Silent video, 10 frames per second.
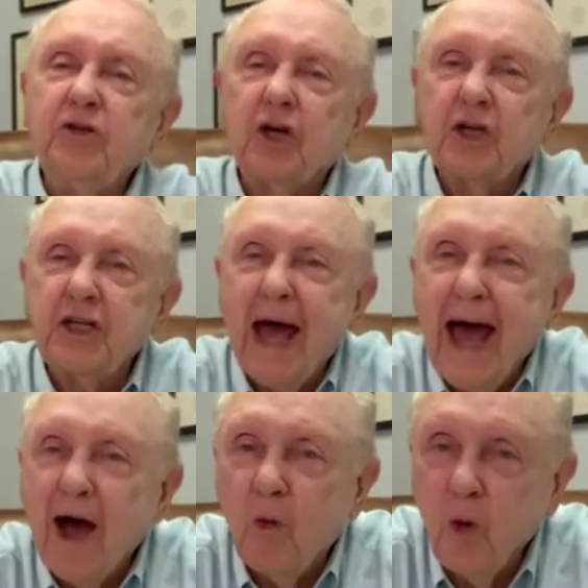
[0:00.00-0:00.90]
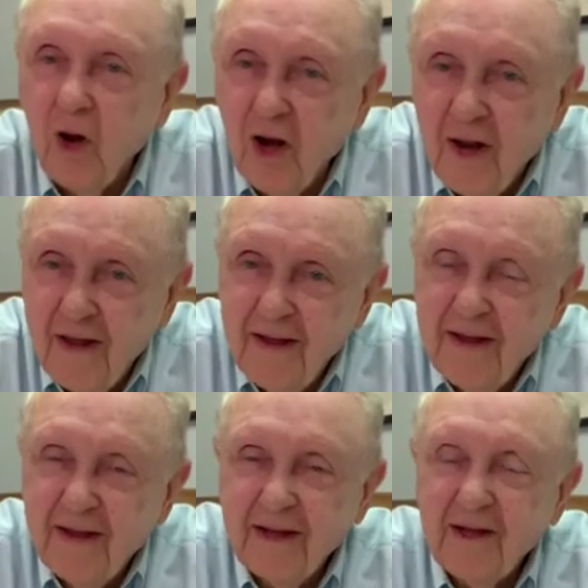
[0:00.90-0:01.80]
took a towel
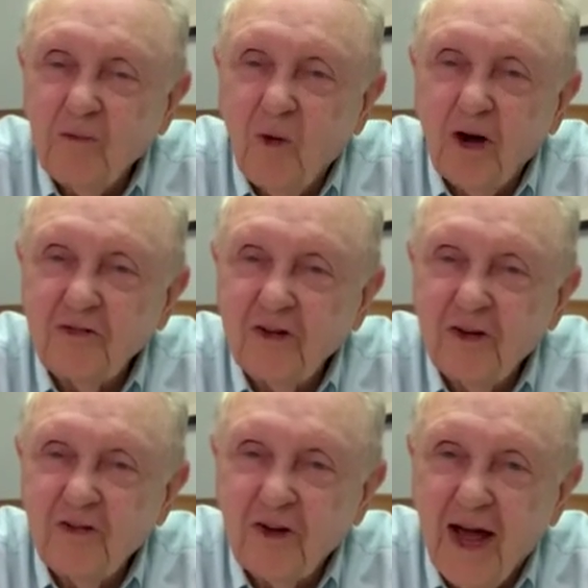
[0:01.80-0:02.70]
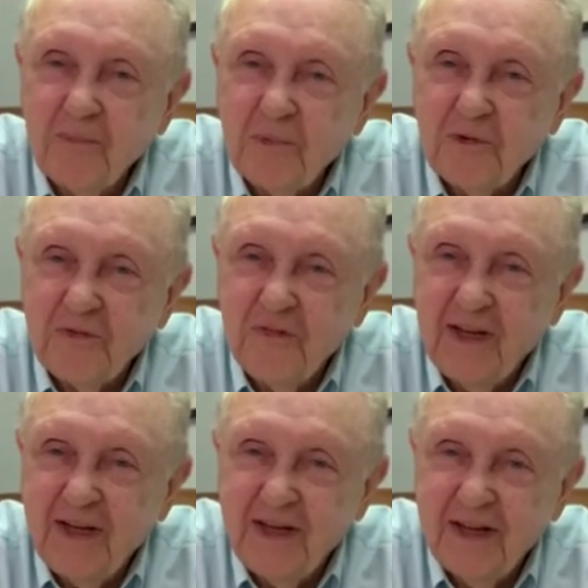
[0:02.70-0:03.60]
and washed the disciples'
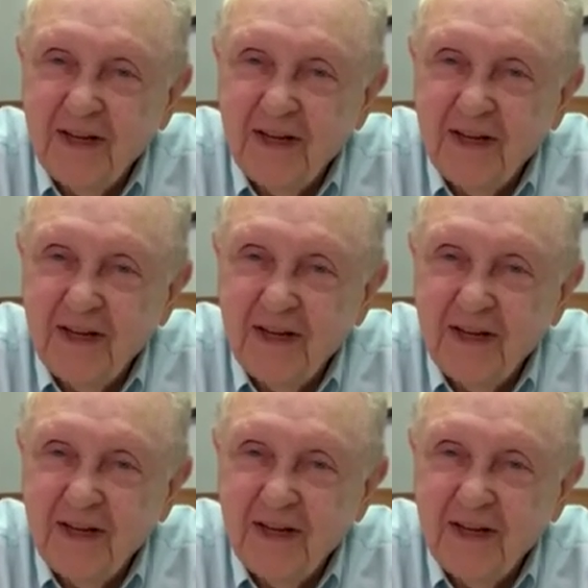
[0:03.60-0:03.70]
feet.